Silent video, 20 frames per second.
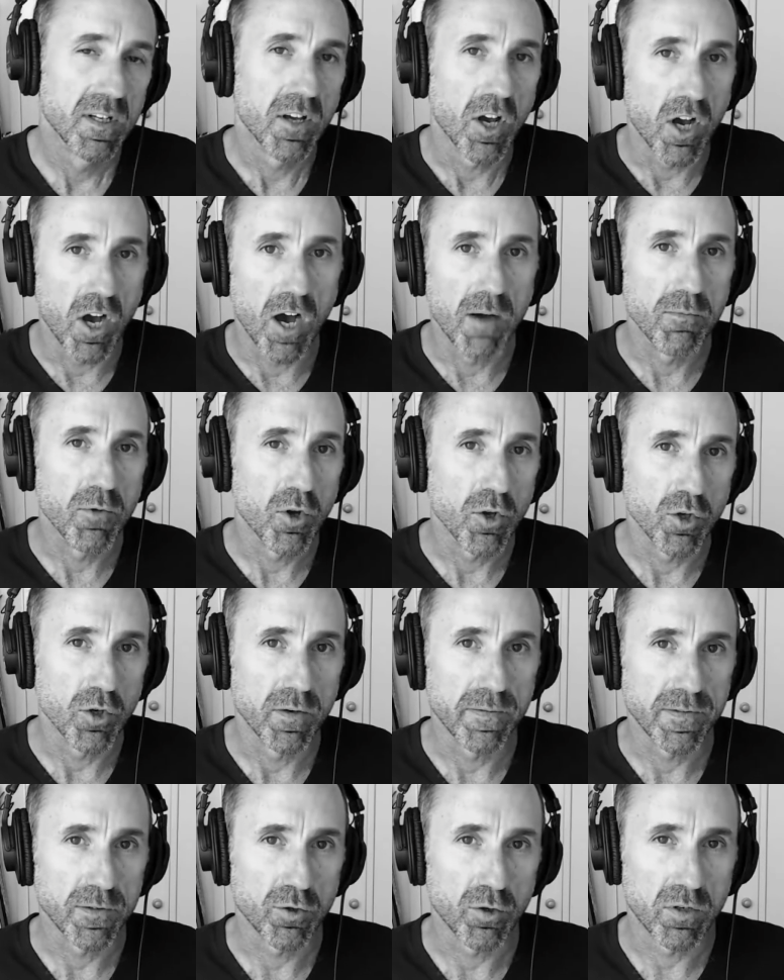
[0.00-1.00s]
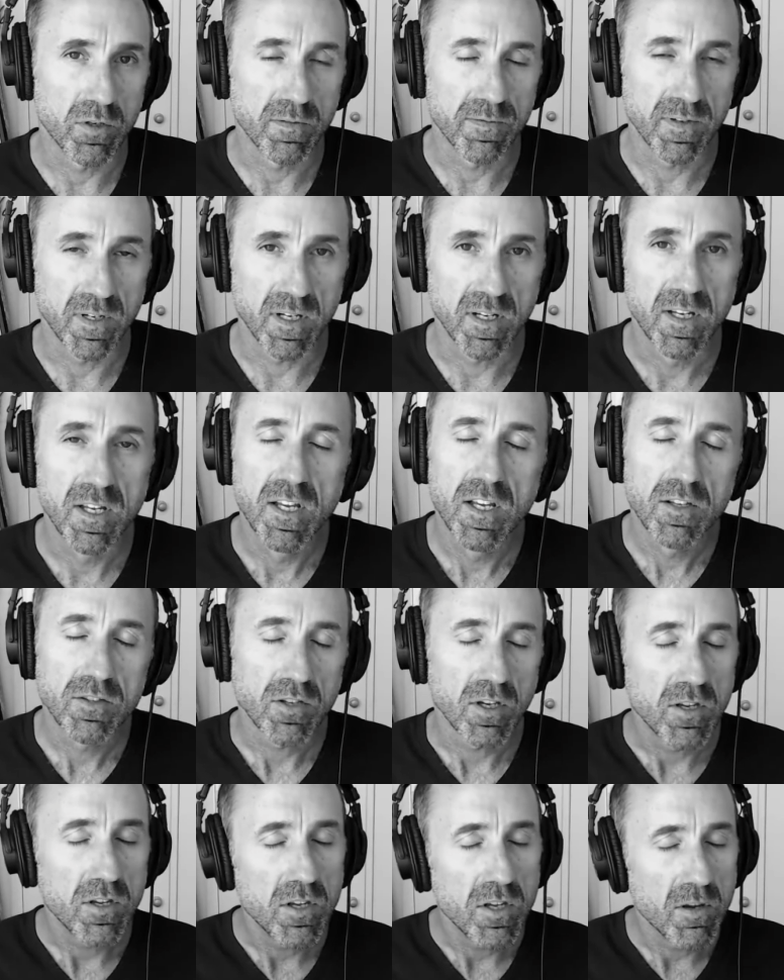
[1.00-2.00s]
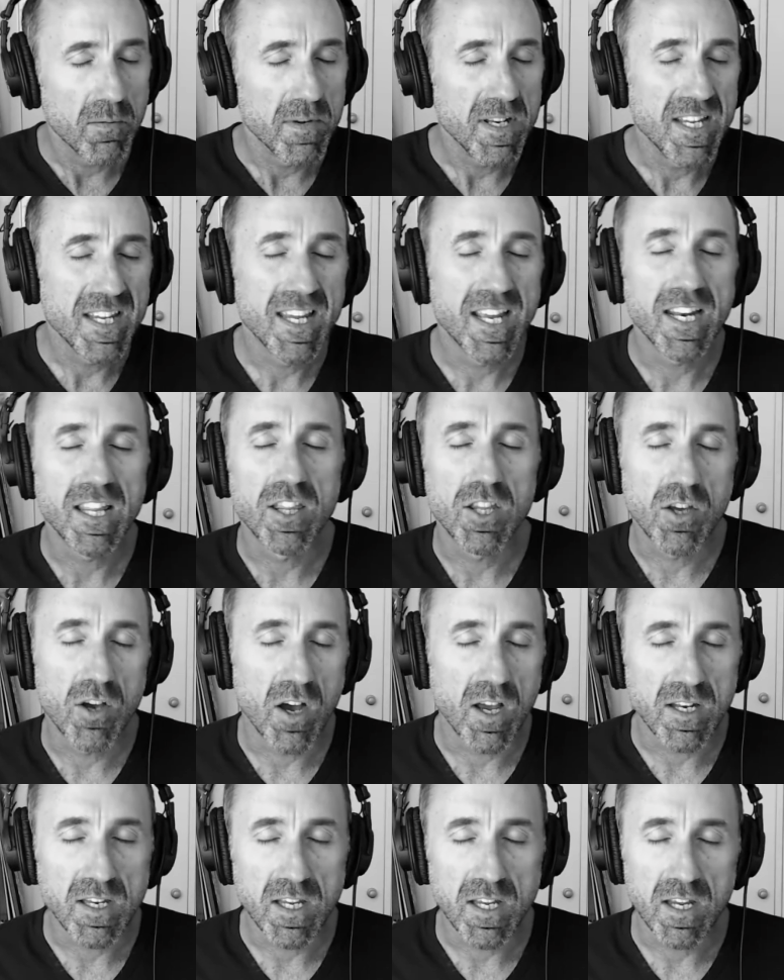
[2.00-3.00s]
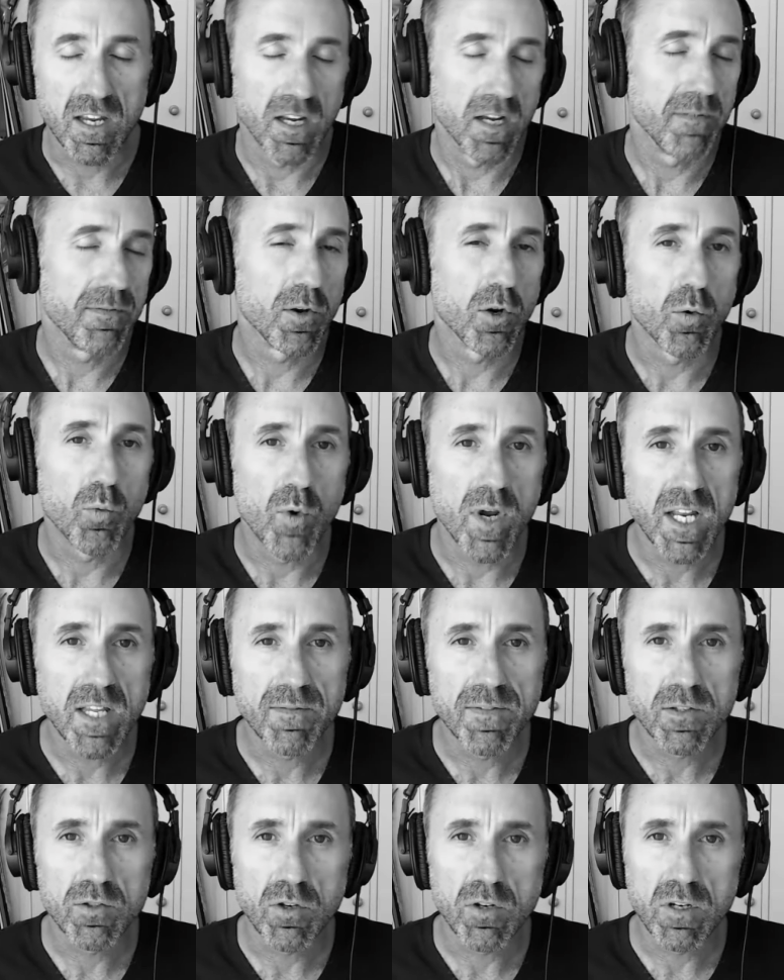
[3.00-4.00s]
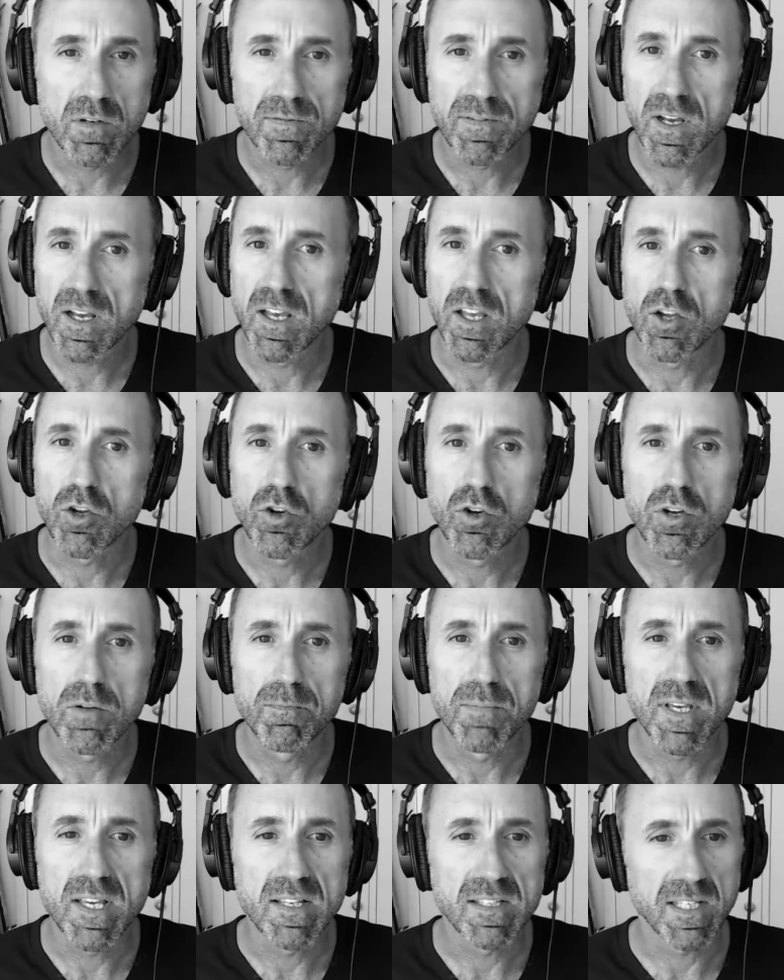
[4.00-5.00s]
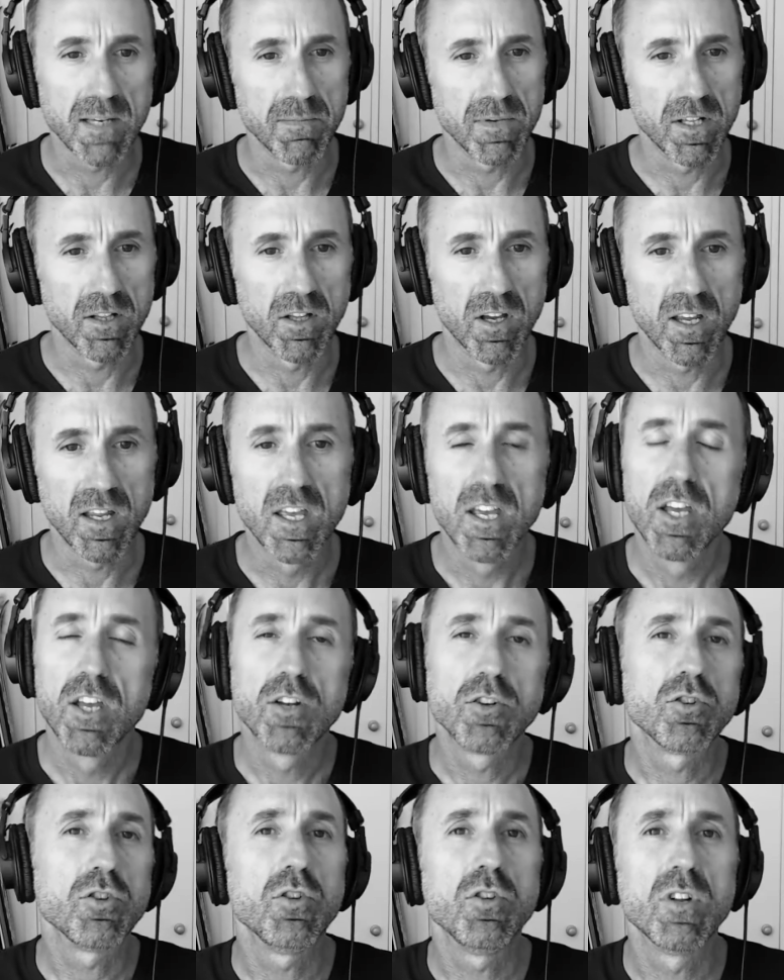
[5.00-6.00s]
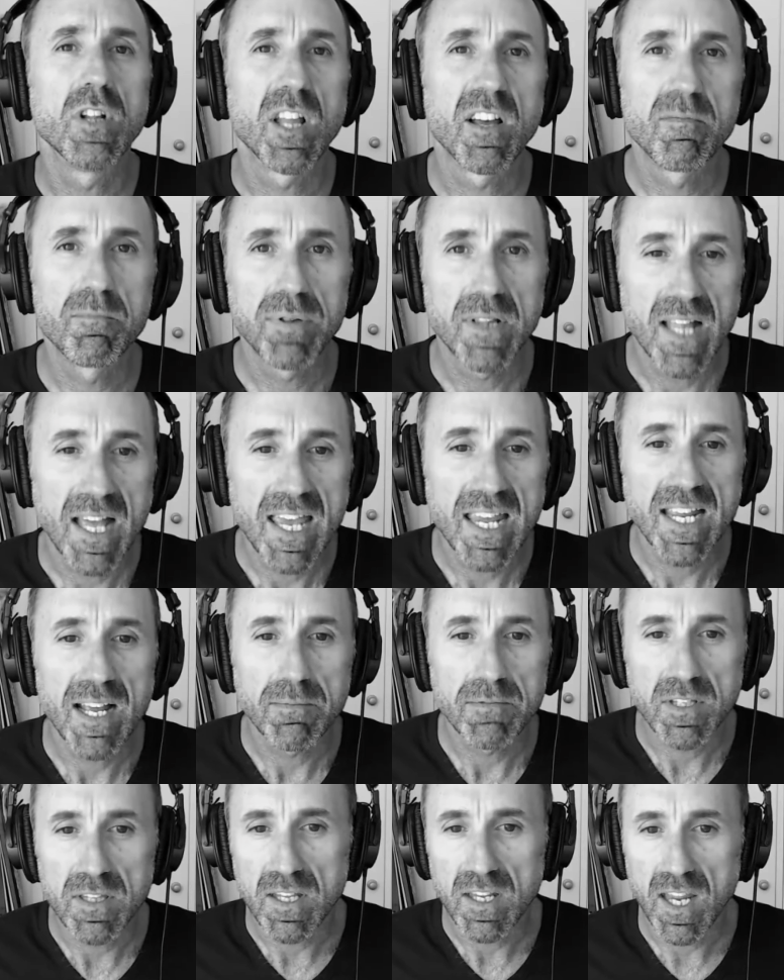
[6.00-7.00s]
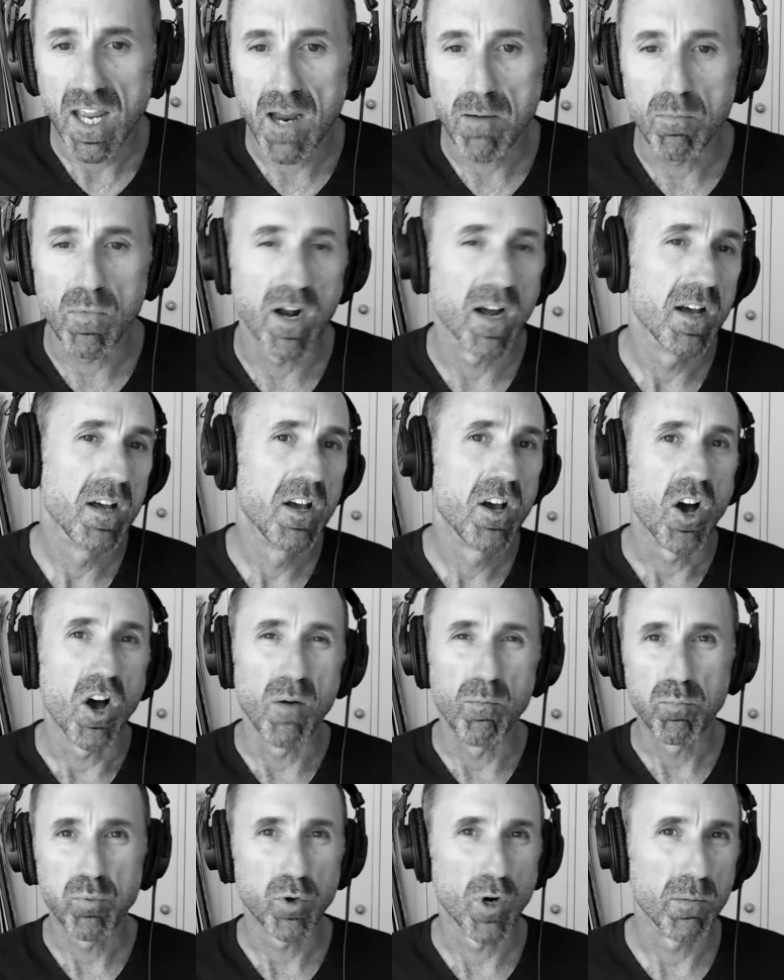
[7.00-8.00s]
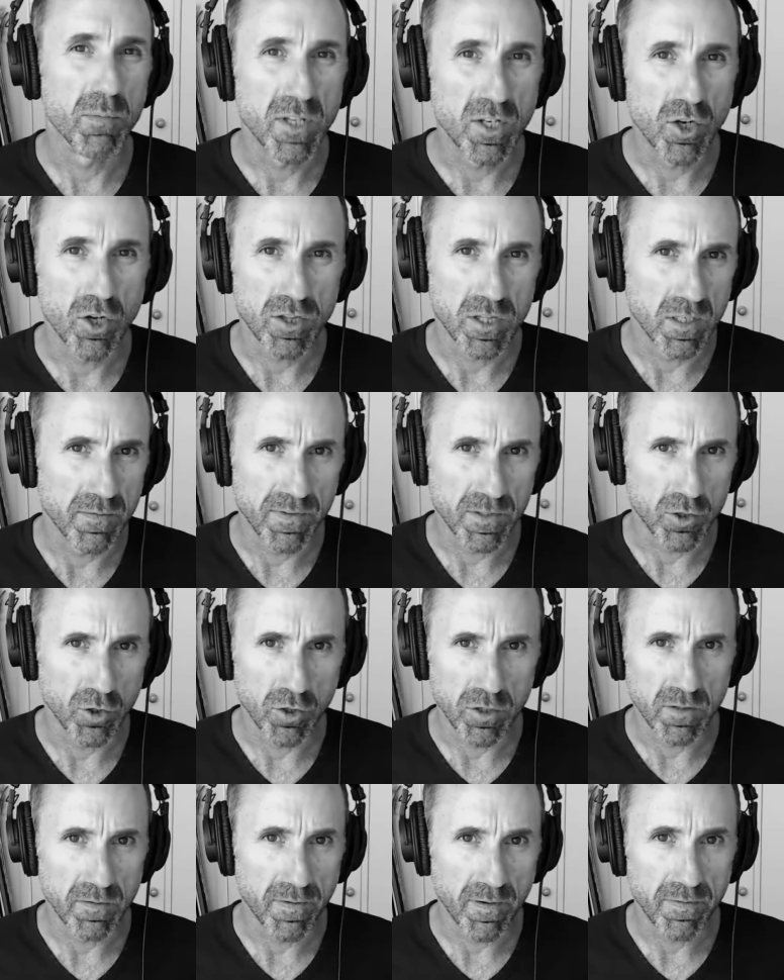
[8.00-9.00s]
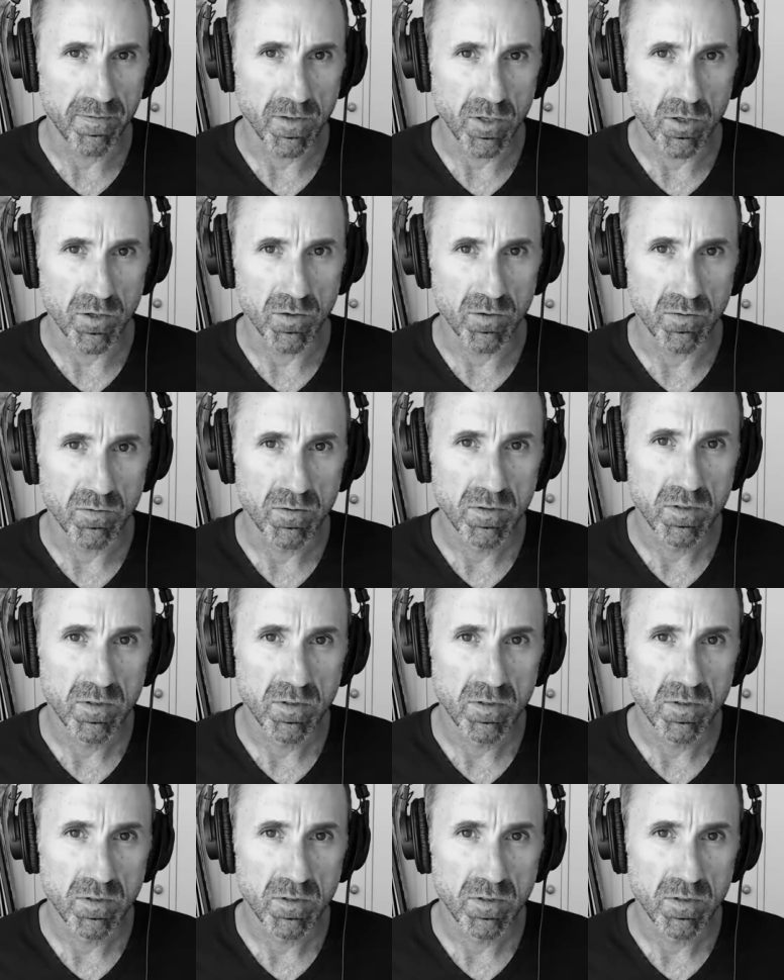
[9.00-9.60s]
I'm not your photographer. So, you're getting the idea. If you're a wedding photographer, it could be something like, do you love playing up to the camera? I'm probably not the photographer for you.